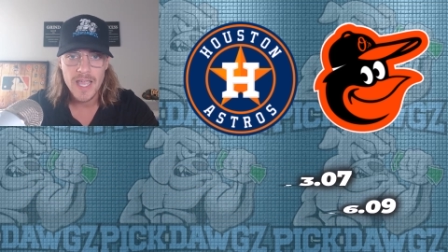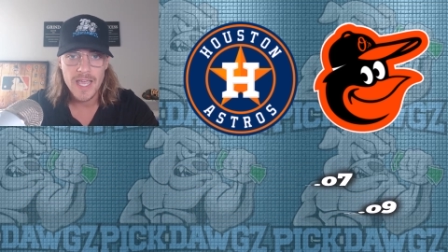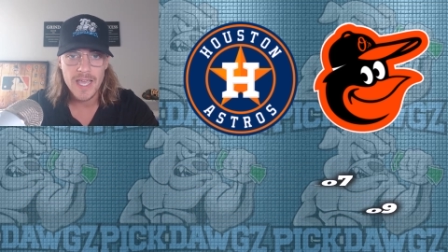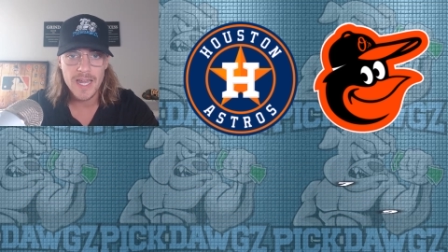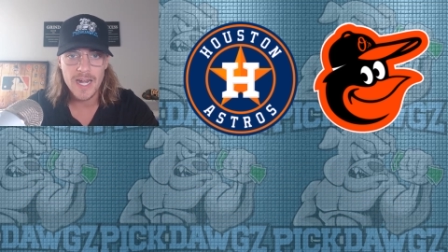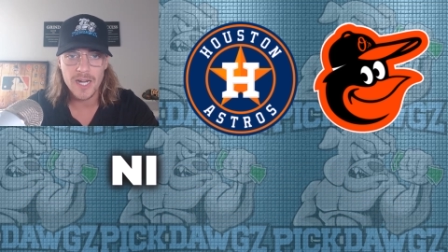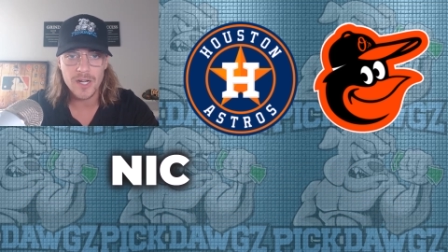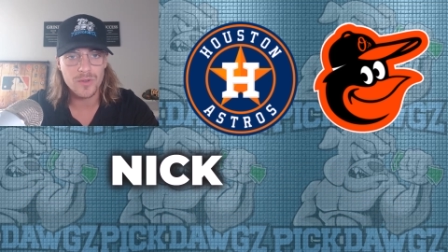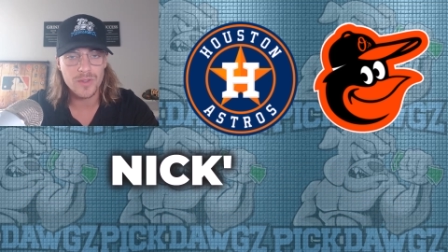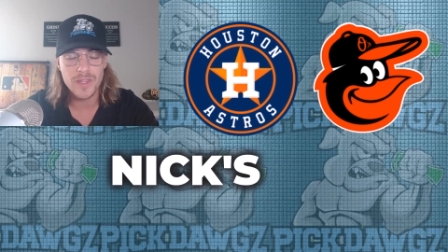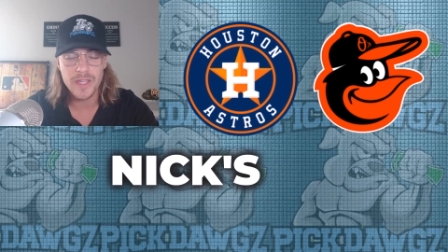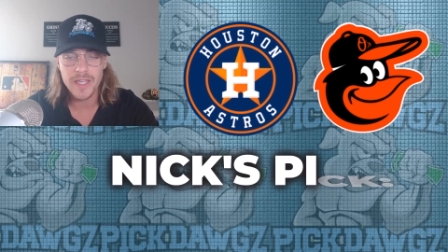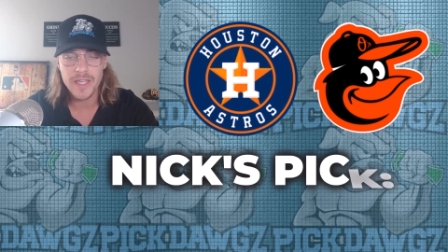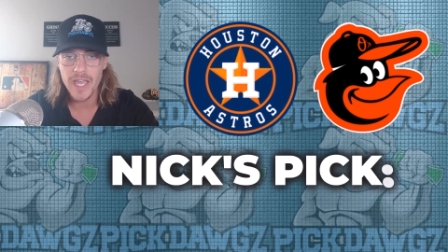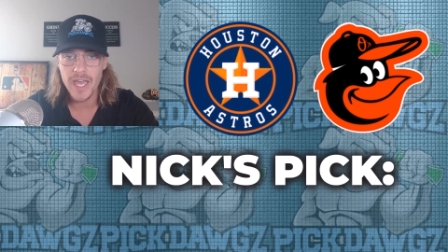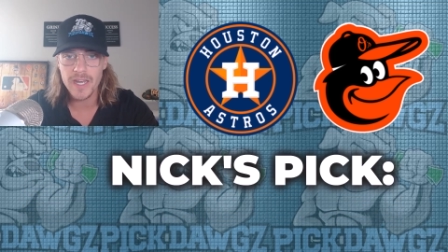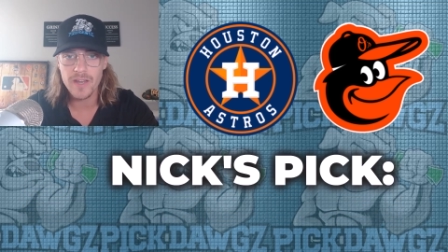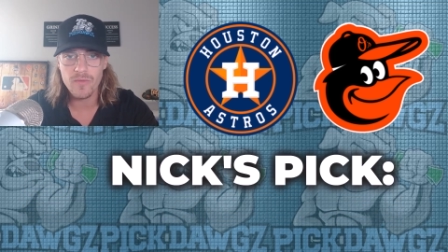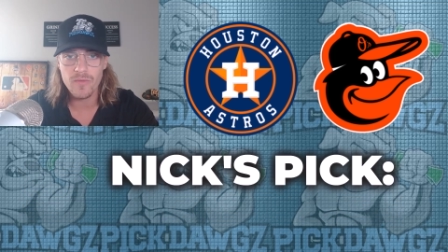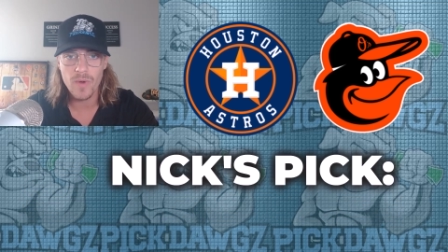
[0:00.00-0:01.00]
and I don't think
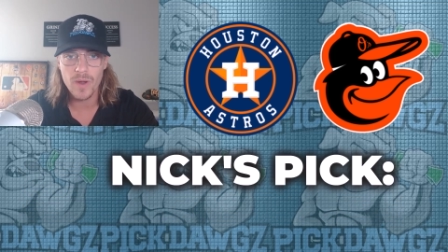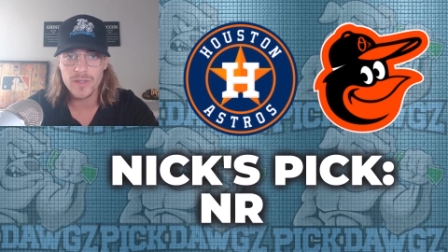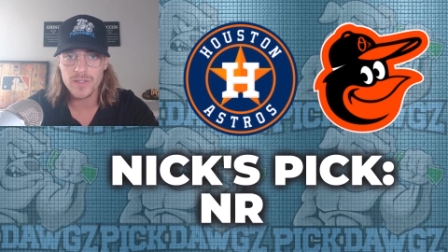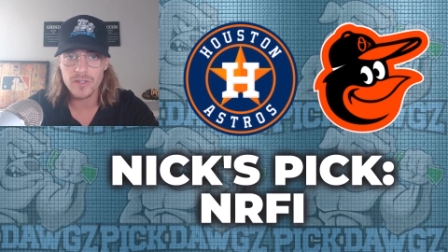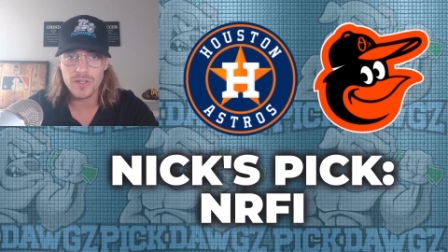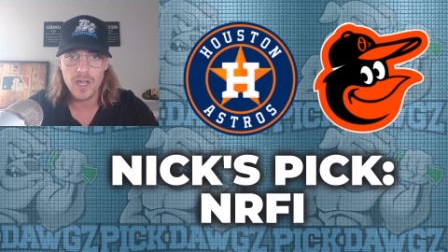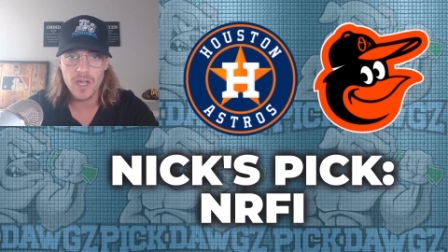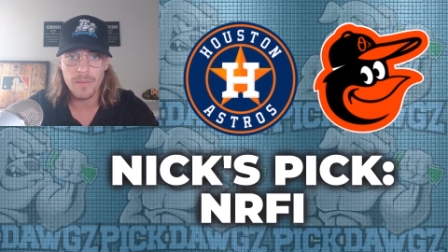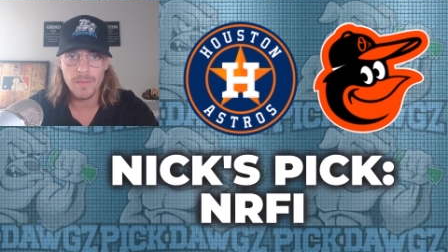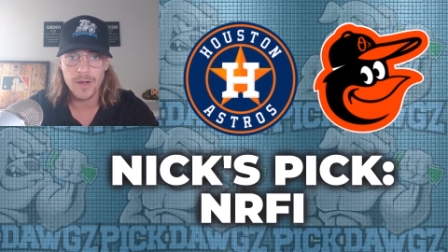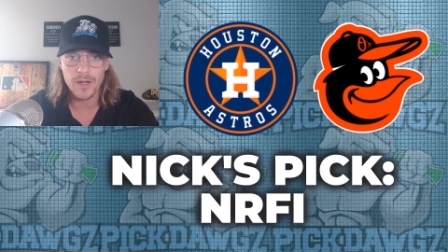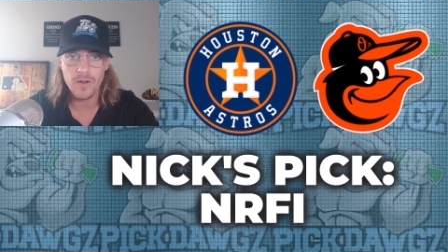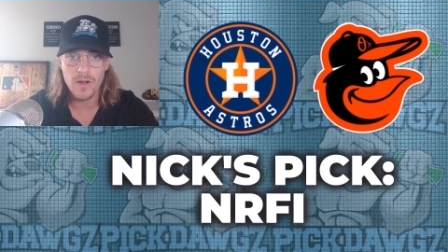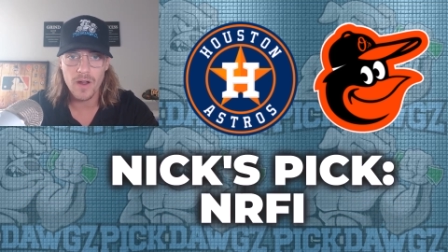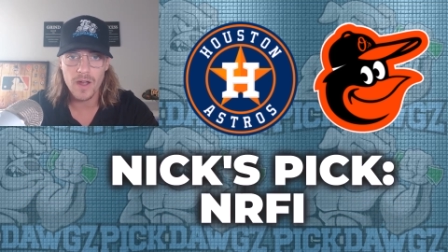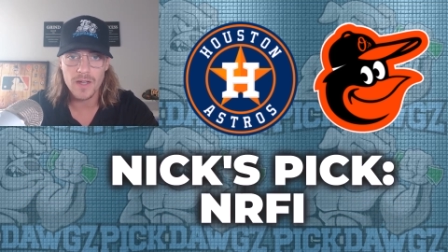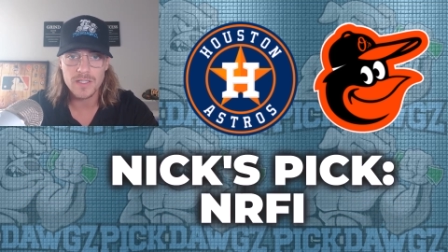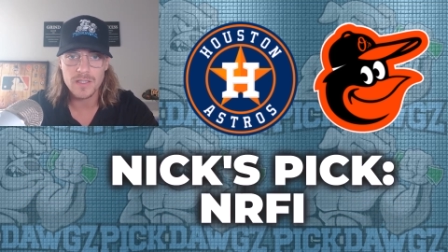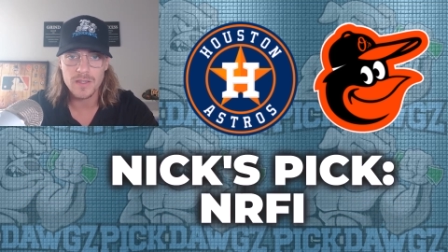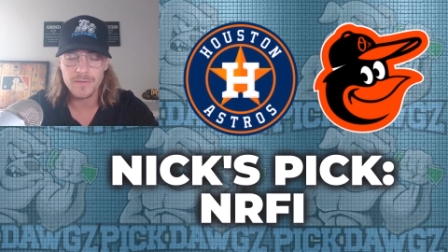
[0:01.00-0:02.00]
any runs are coming
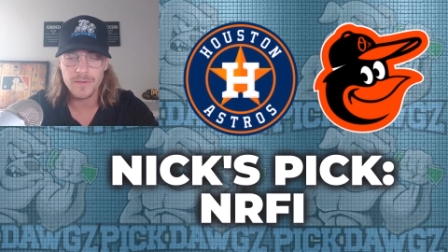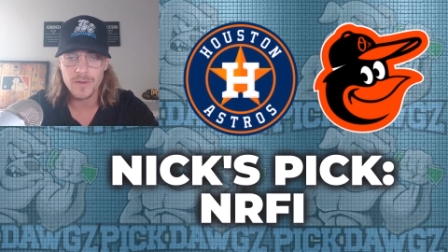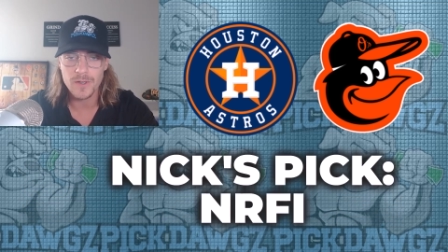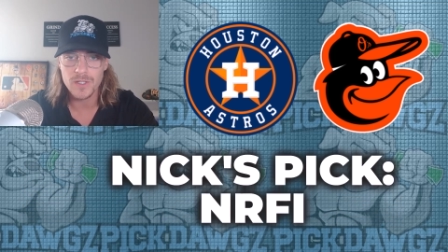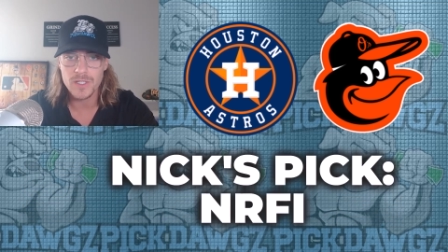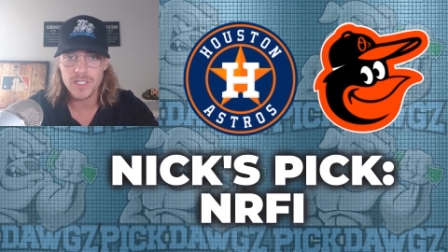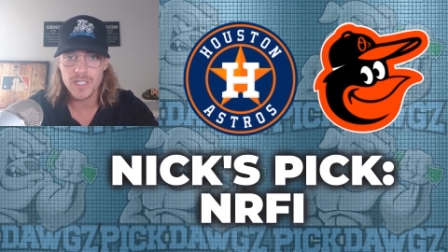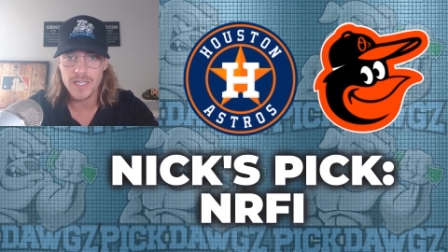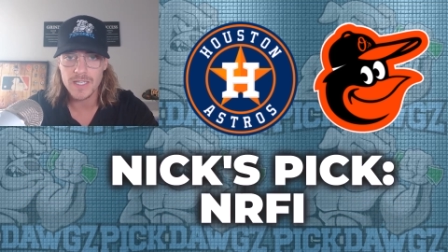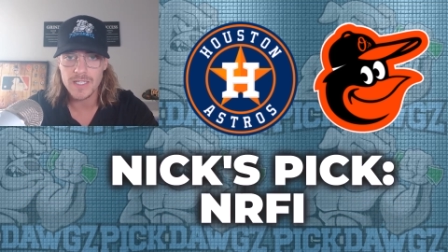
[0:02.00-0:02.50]
across in the first six